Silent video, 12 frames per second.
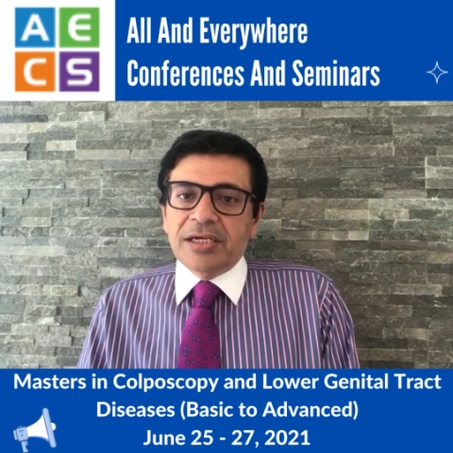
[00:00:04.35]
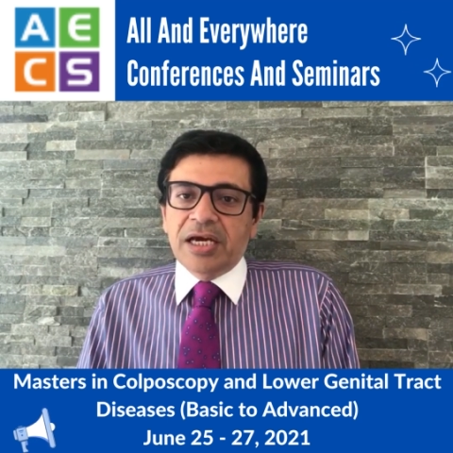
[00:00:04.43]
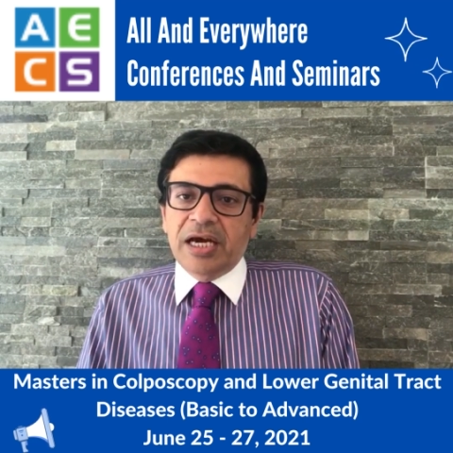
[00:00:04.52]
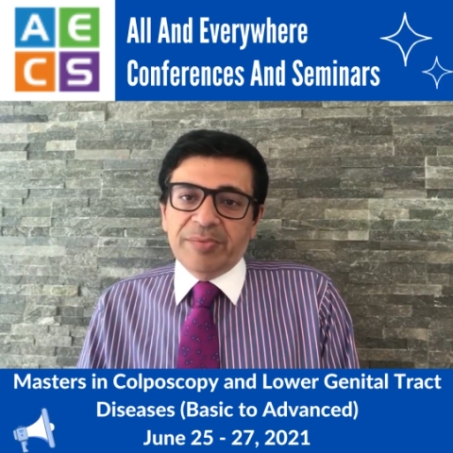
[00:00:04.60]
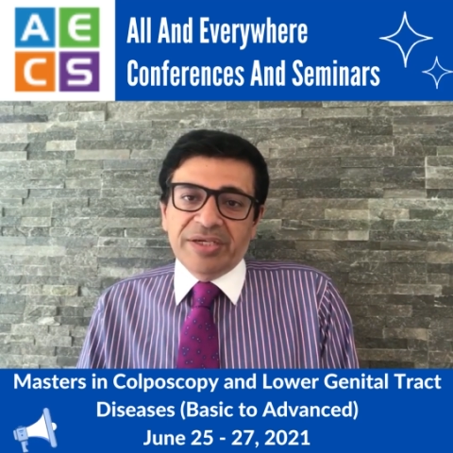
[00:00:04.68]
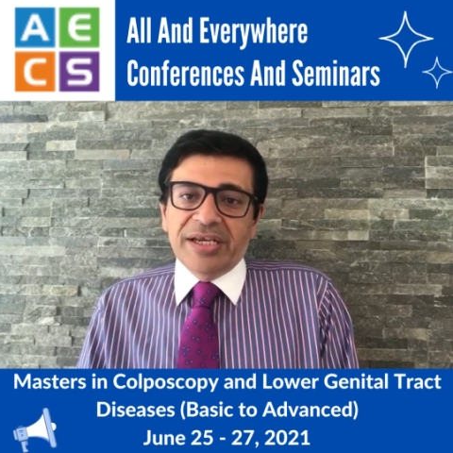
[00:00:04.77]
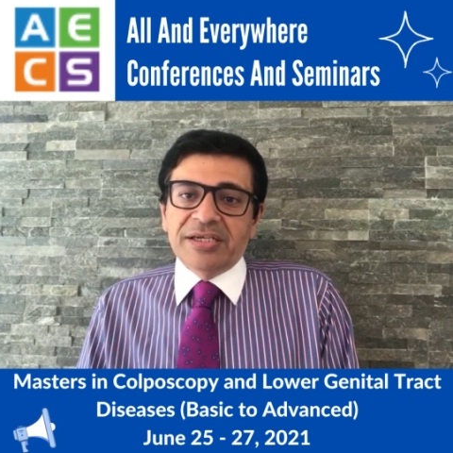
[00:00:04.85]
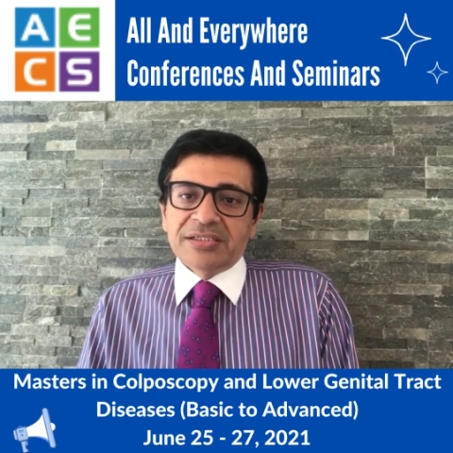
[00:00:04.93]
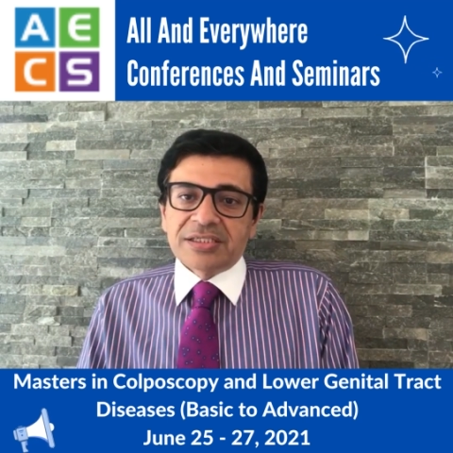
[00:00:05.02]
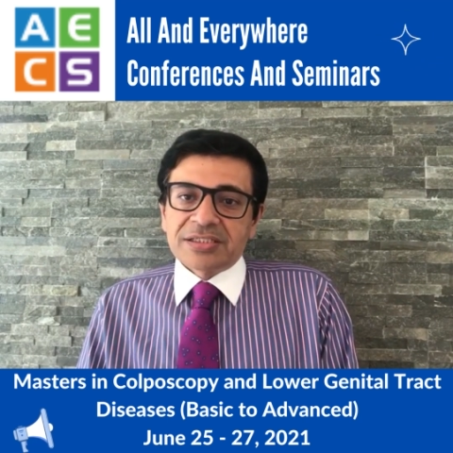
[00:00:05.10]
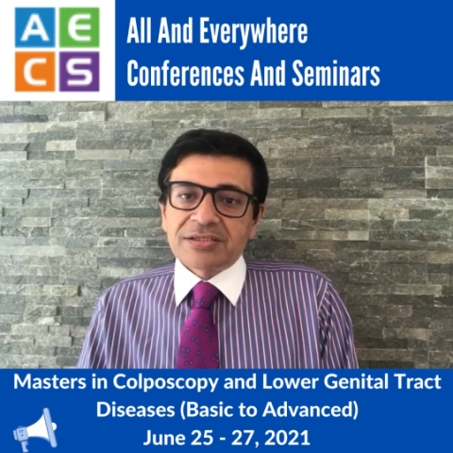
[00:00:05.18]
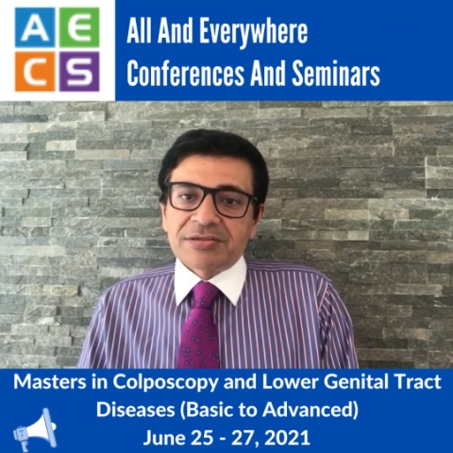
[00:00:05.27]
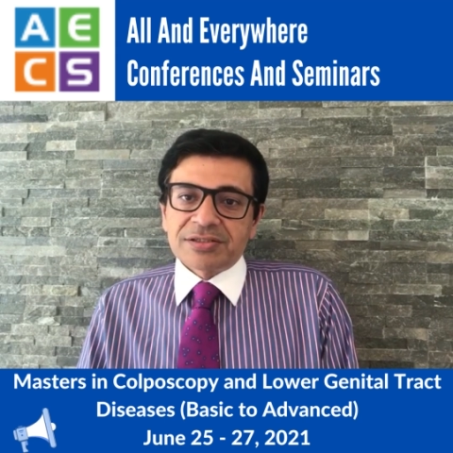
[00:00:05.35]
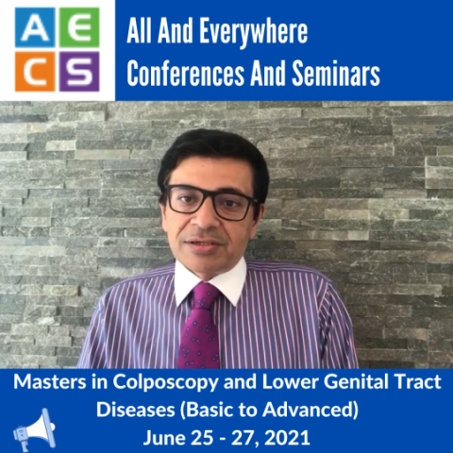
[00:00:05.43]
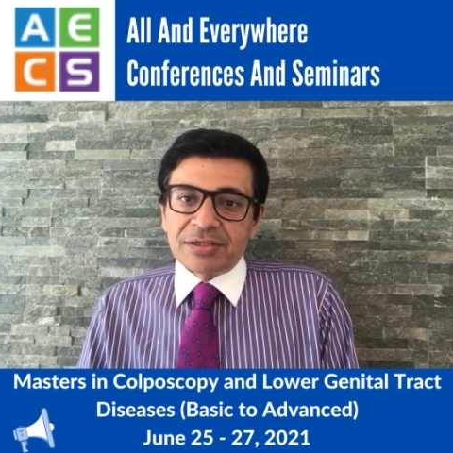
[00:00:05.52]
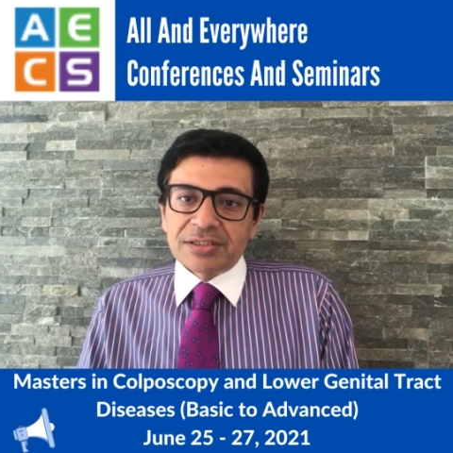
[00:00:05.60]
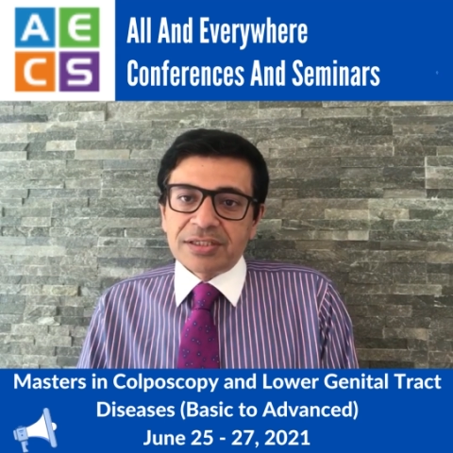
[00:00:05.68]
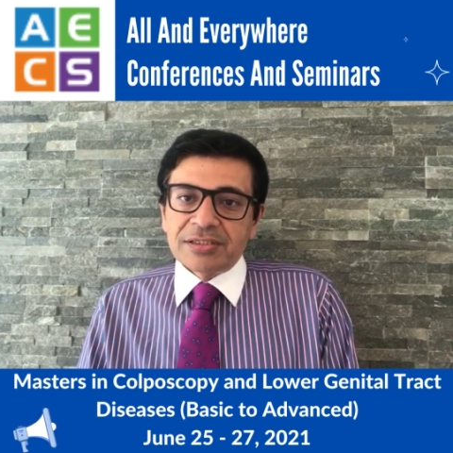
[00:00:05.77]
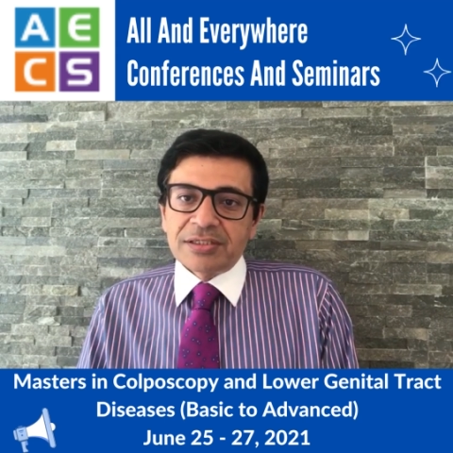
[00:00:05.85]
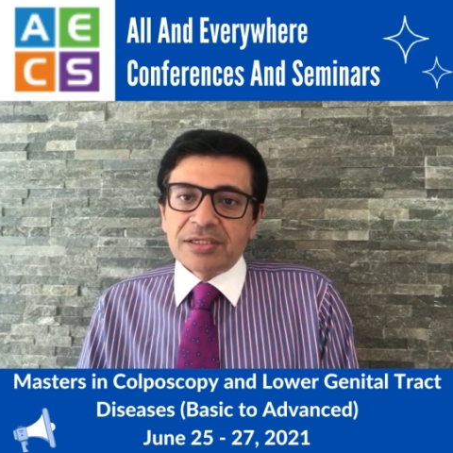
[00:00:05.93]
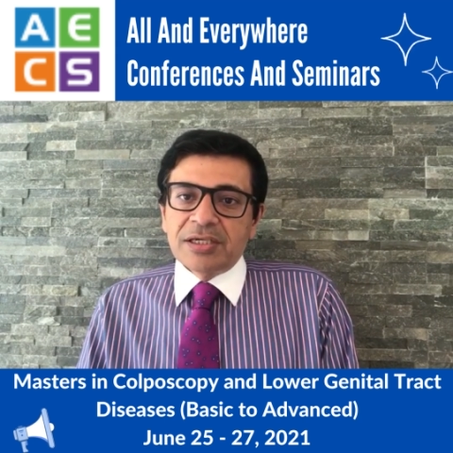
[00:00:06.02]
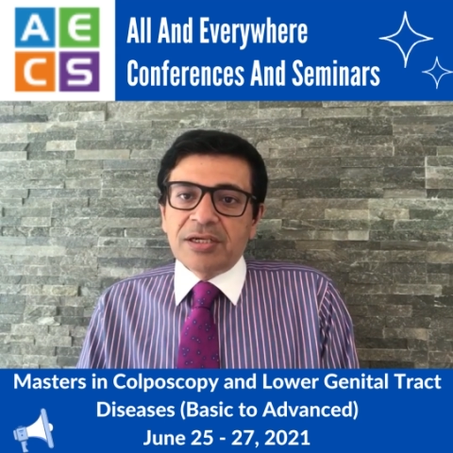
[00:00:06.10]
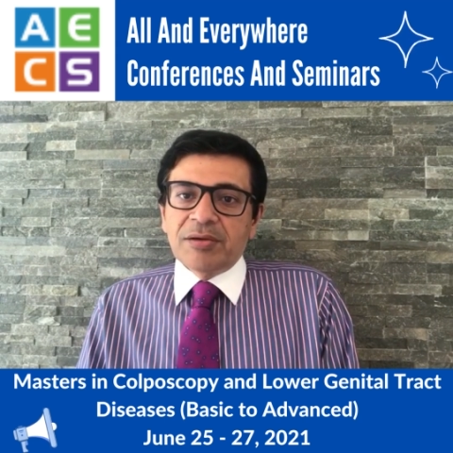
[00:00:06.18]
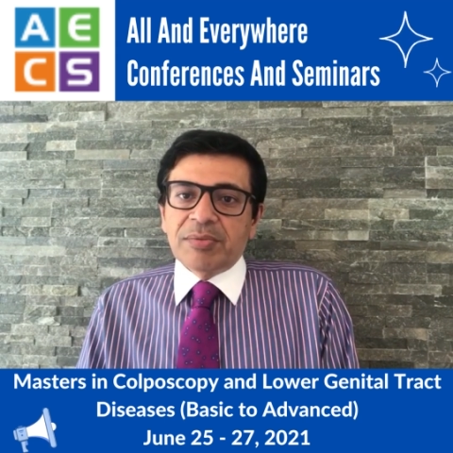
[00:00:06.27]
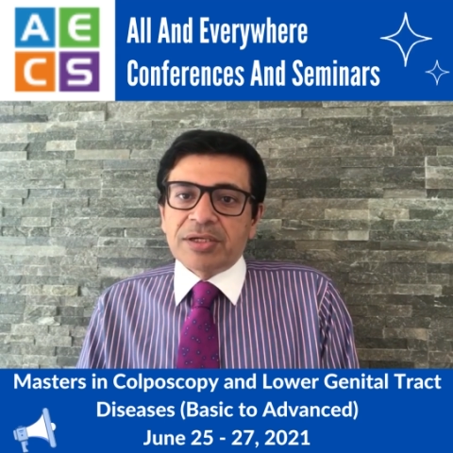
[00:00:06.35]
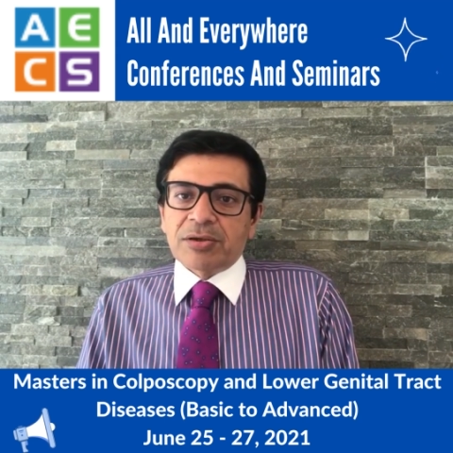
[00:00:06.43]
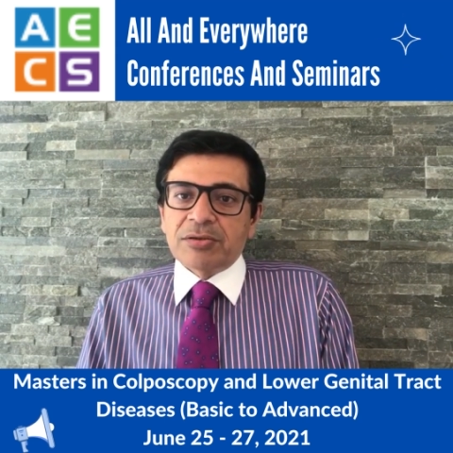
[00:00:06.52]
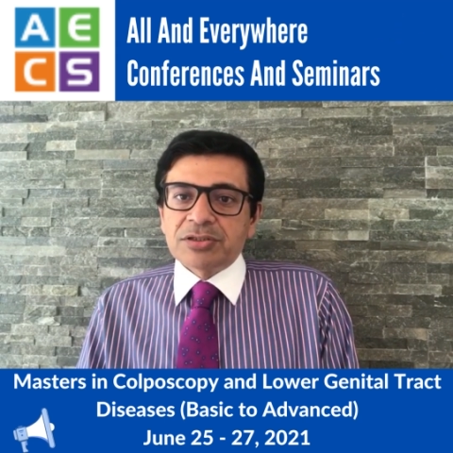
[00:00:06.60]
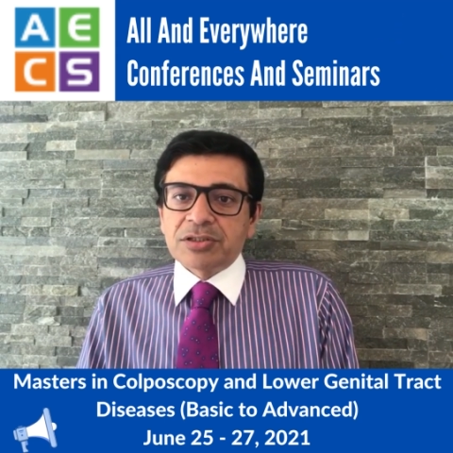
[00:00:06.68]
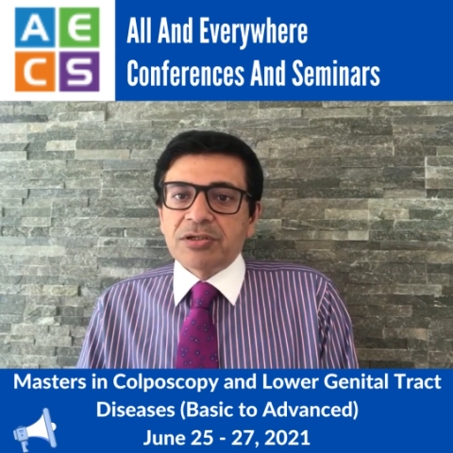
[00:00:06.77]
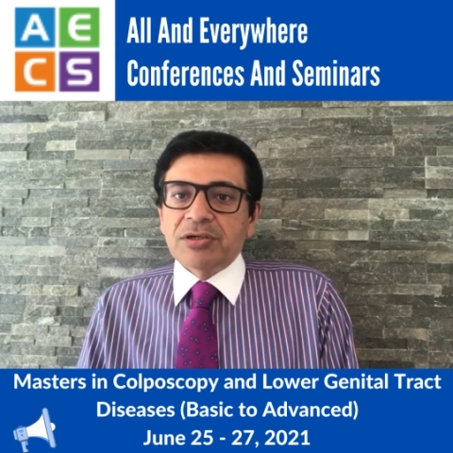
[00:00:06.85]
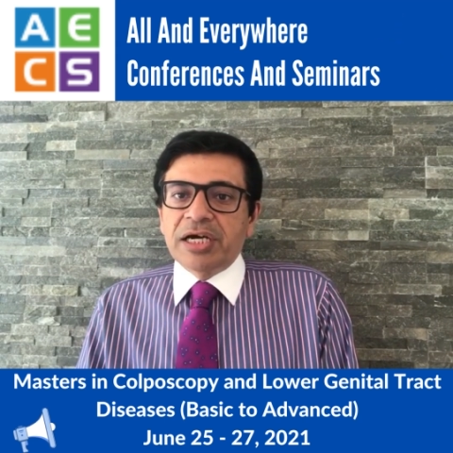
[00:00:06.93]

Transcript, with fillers: I'm an NHS consultant, but also